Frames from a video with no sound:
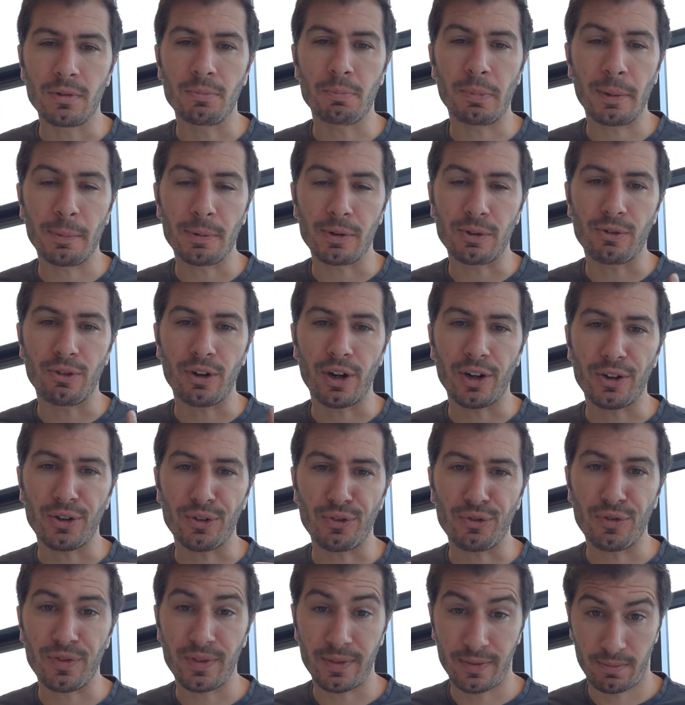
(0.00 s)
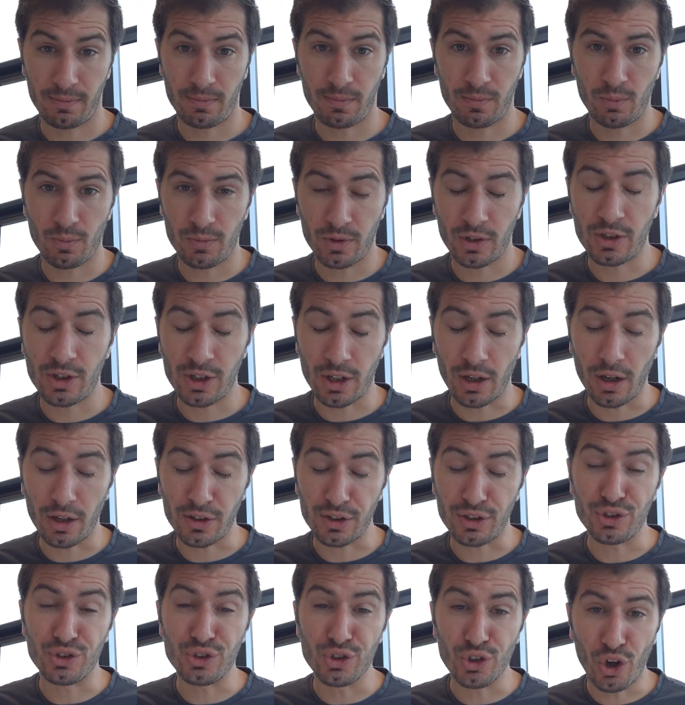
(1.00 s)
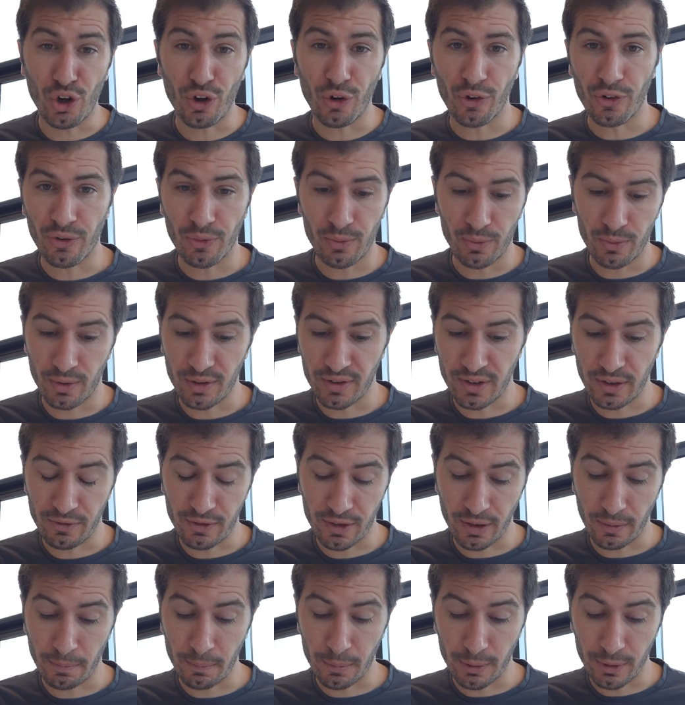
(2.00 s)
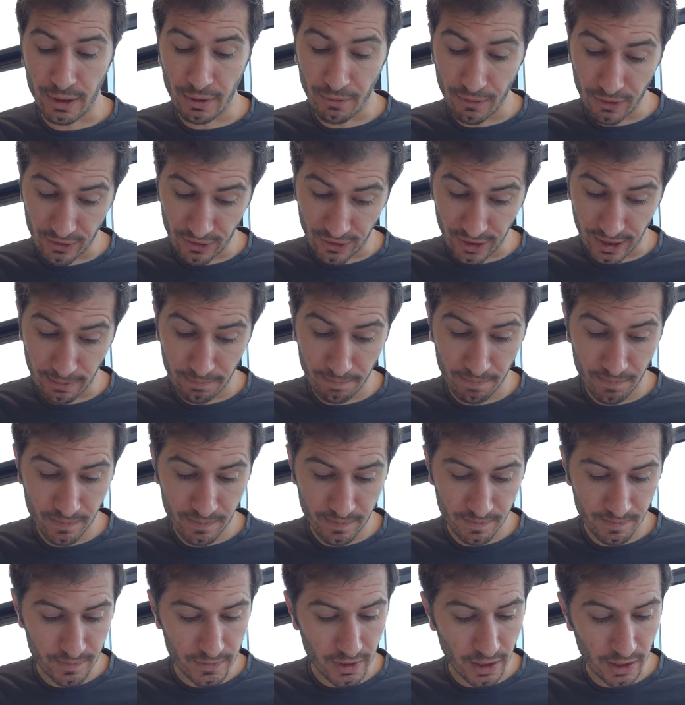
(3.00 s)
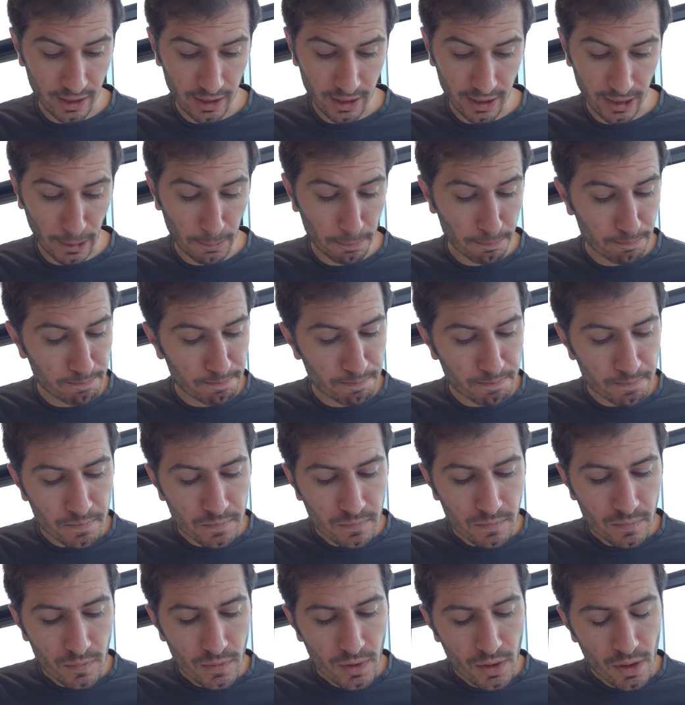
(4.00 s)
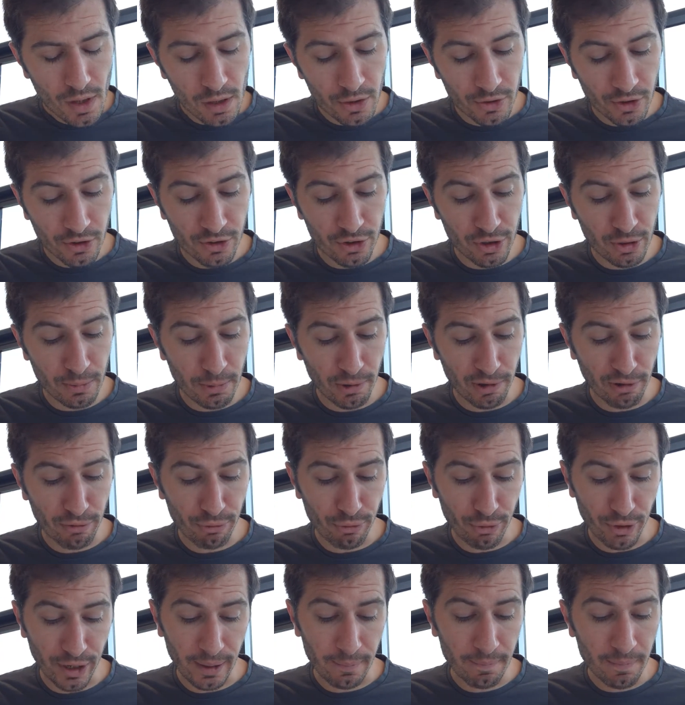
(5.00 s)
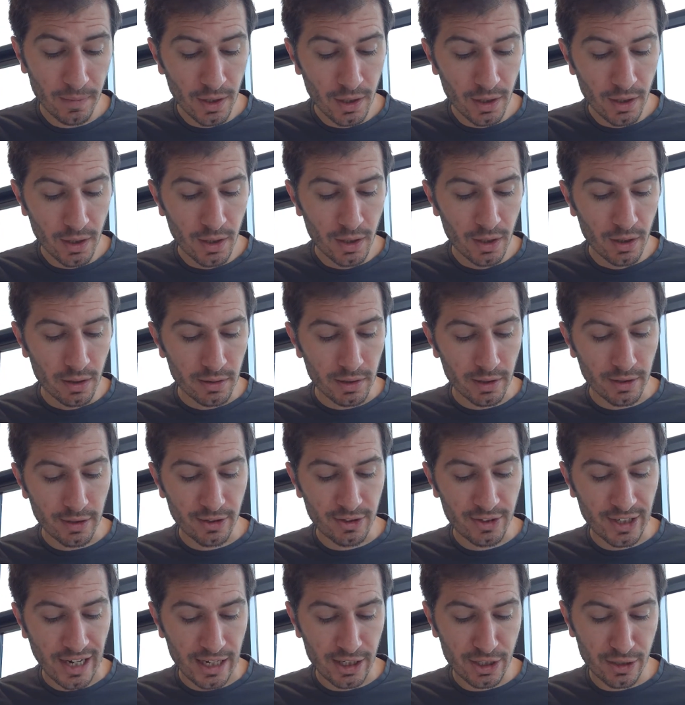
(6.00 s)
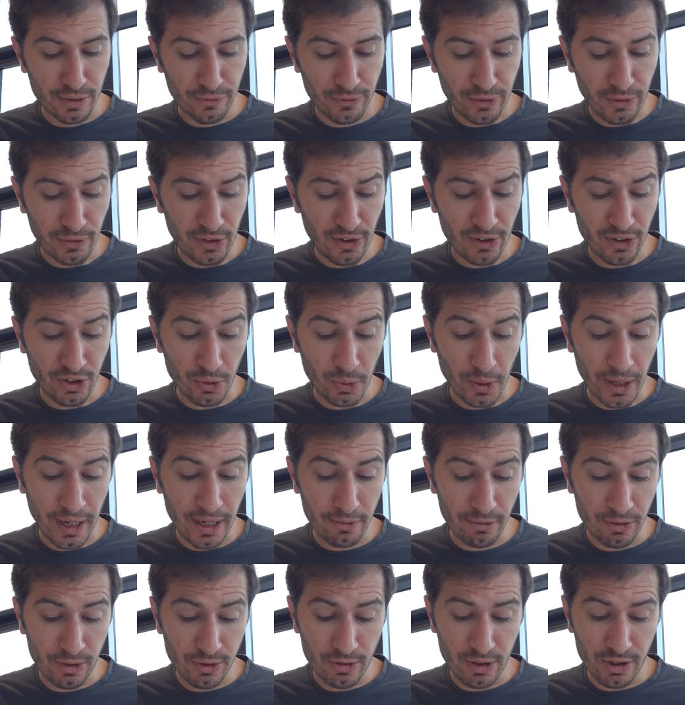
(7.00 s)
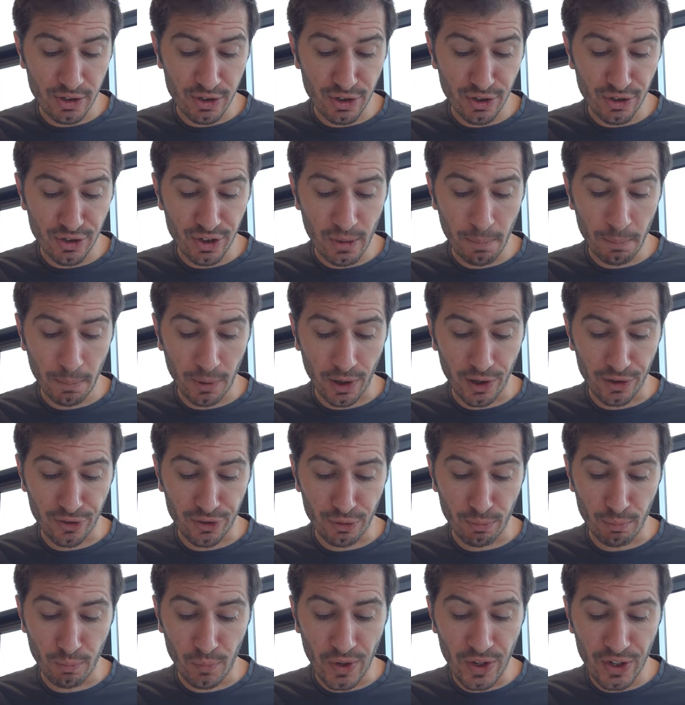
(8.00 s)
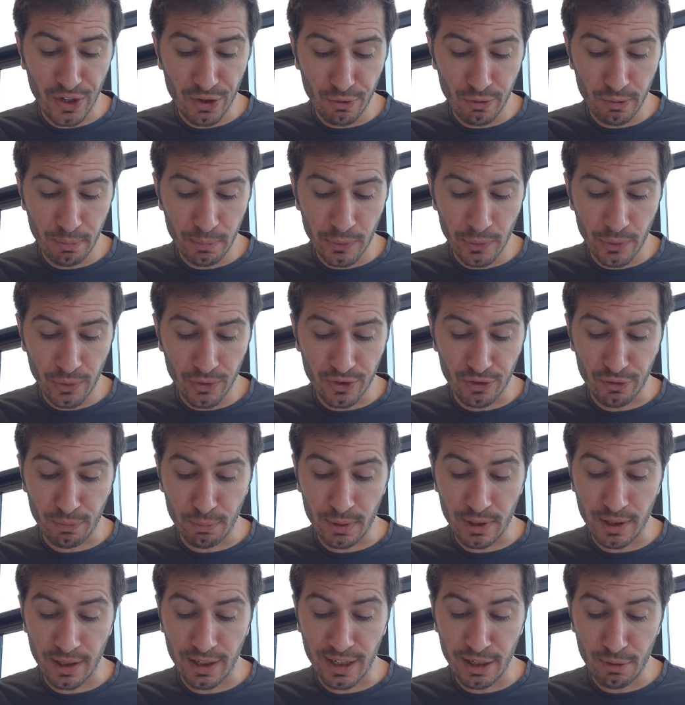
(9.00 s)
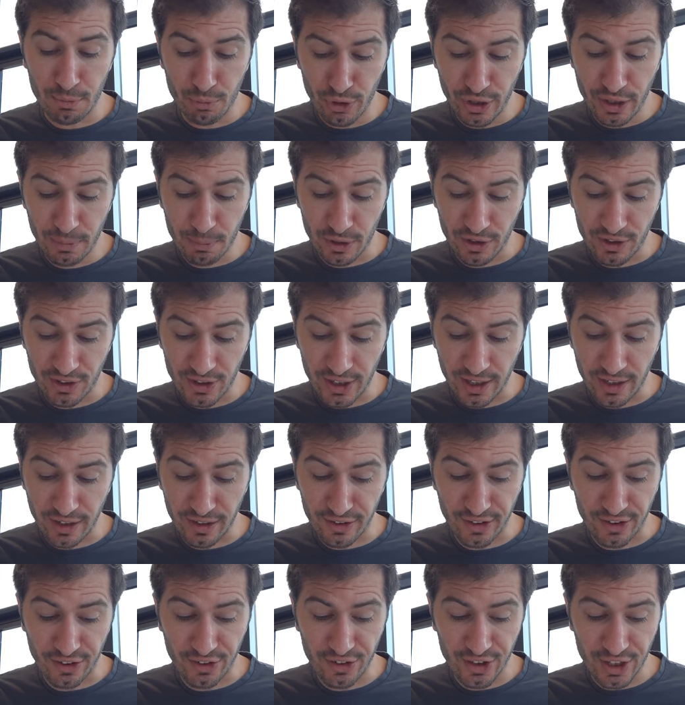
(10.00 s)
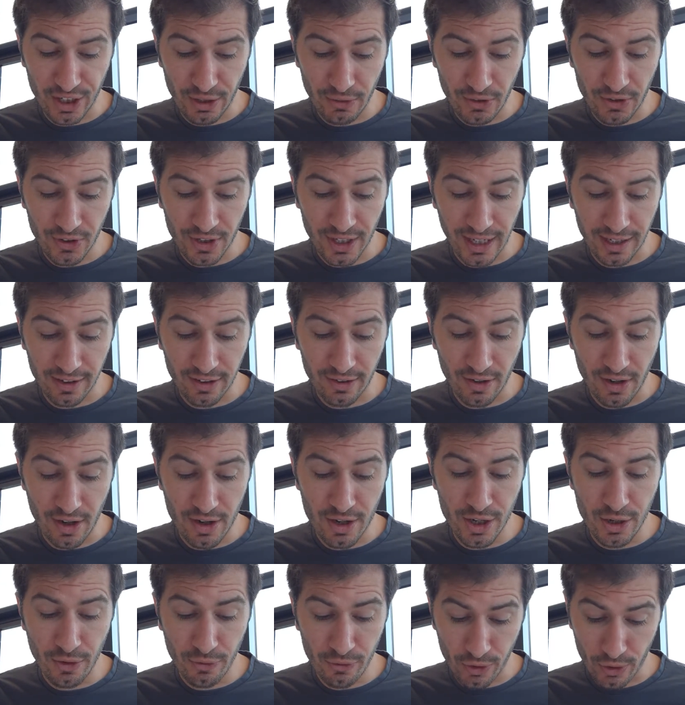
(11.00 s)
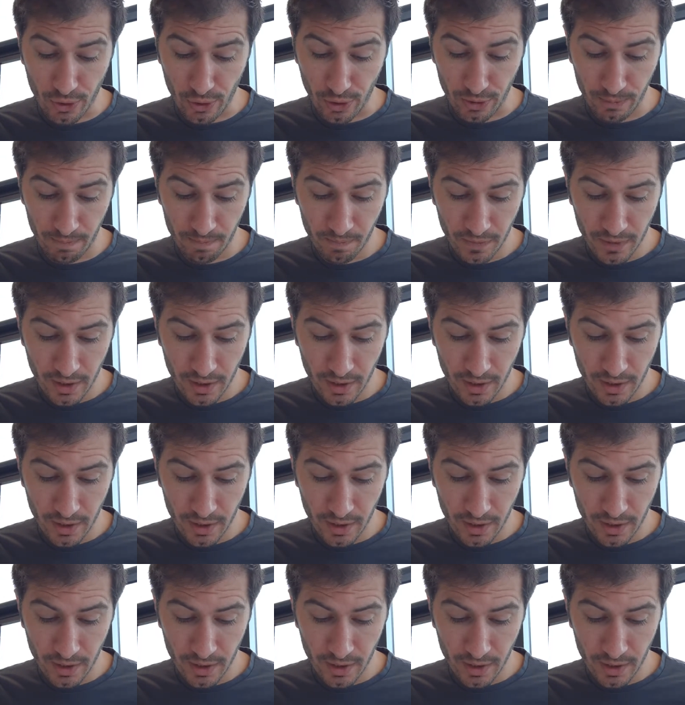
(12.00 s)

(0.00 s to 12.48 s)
People are tried on the charge, not what they've done previously. Okay. So 2.3. That the Section 52A restrictions apply to media reports of preliminary proceedings in serious cases at youth court,